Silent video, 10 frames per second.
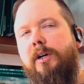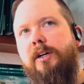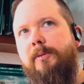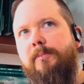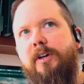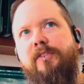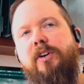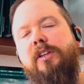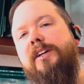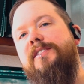kind of
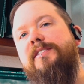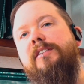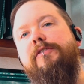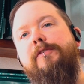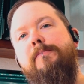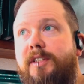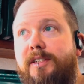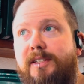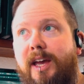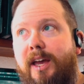all that stuff.
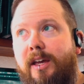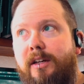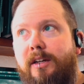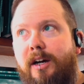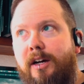Today,